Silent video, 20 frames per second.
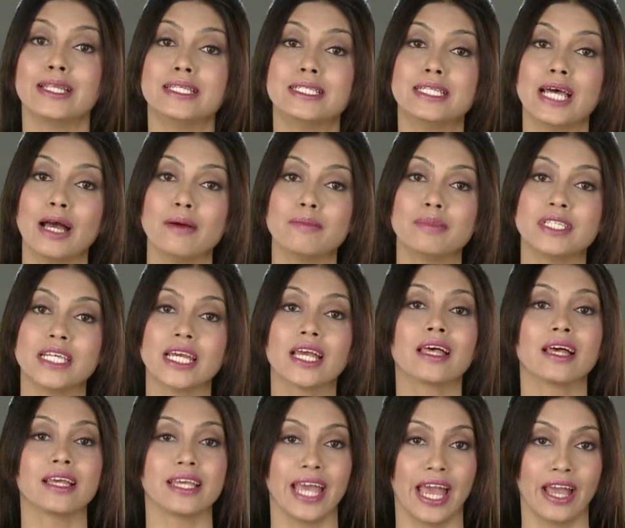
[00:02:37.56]

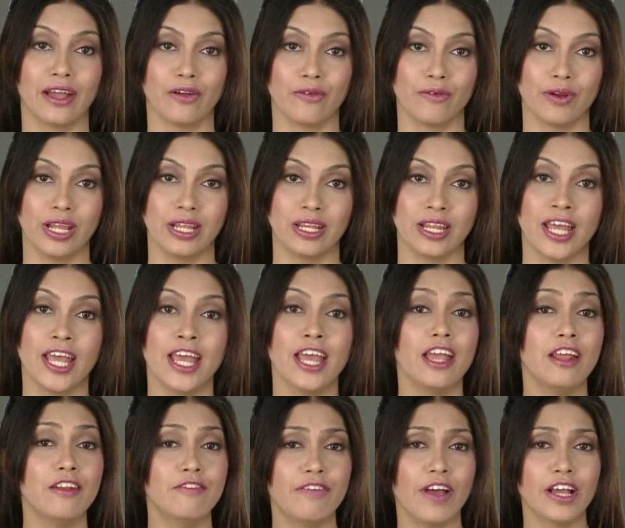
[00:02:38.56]
Diabetic gangrene,
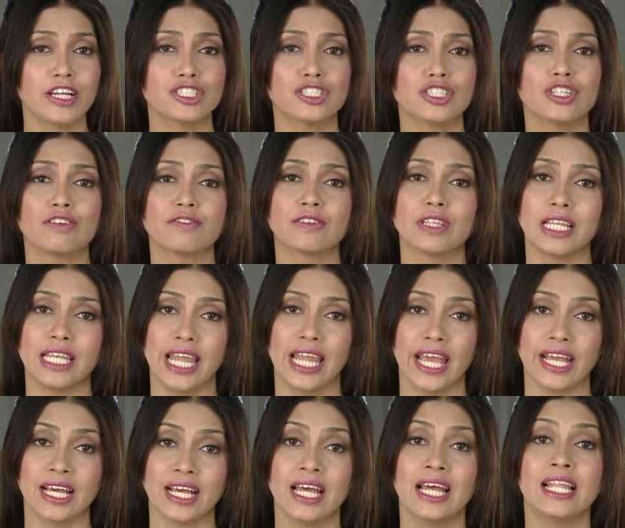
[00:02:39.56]
infection of the
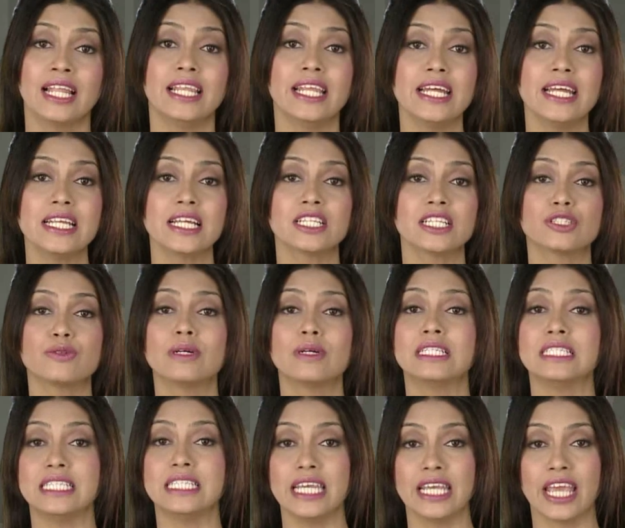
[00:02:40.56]
leg leading to a
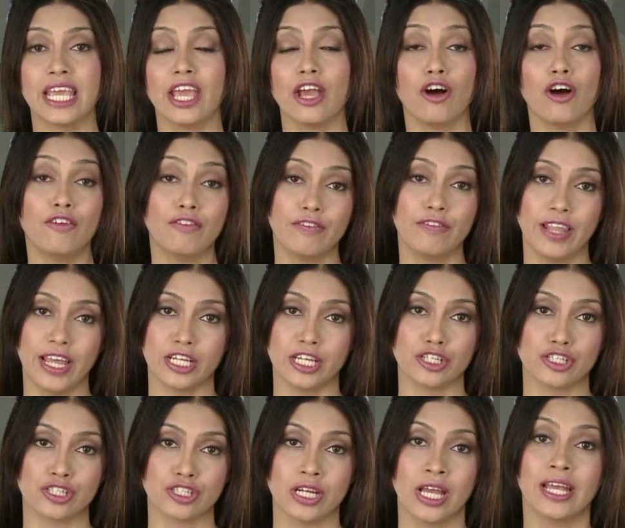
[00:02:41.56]
decay of
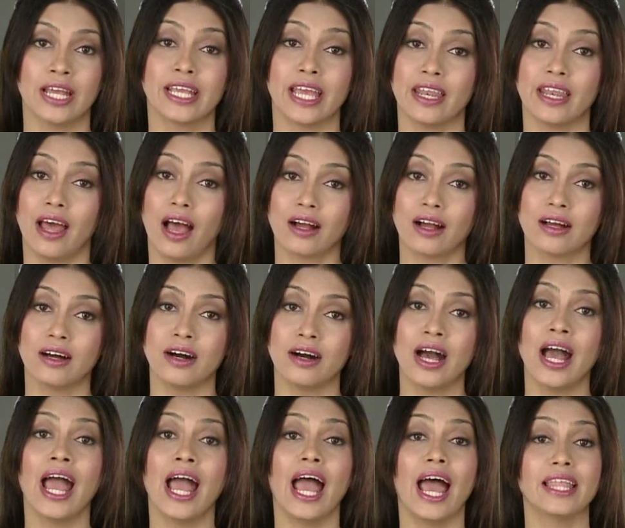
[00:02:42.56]
flesh, can occur
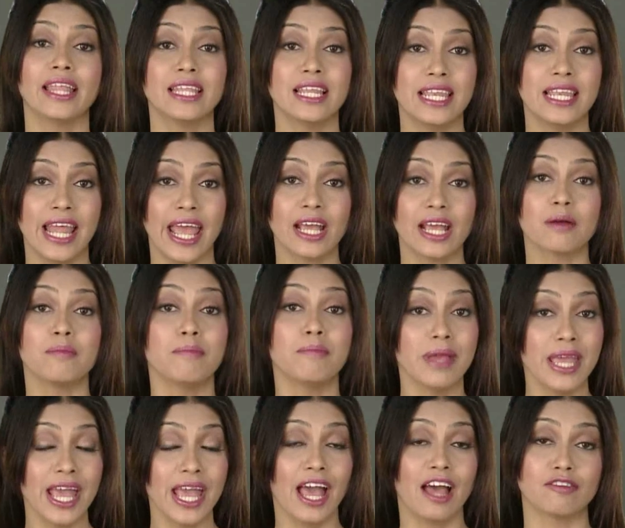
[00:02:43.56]
and the leg
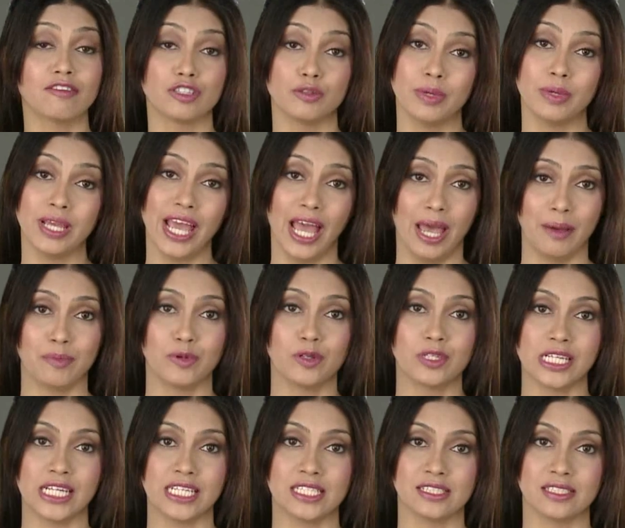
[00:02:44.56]
may have to be
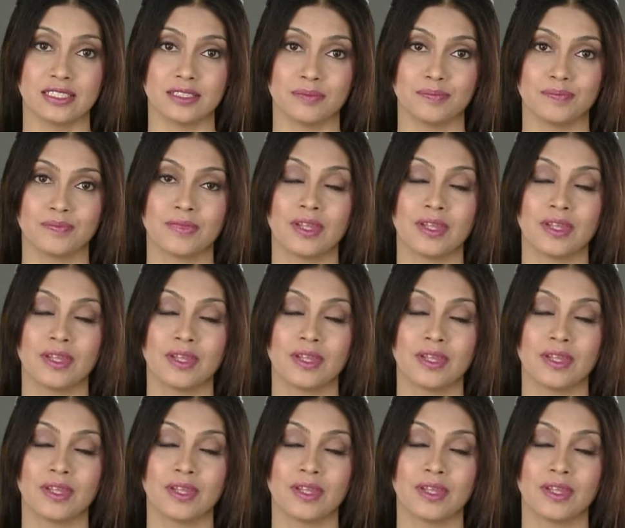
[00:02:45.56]
amputated.